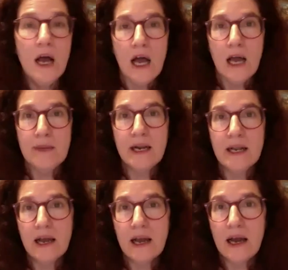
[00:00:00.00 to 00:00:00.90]
I mean,
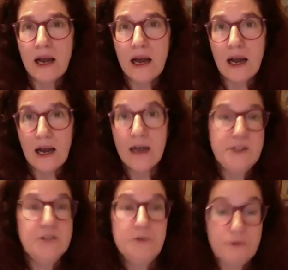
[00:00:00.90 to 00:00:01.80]
I
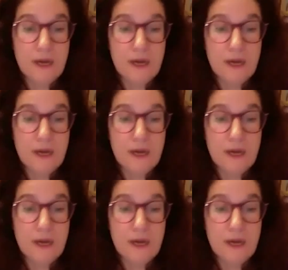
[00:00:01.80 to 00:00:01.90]
do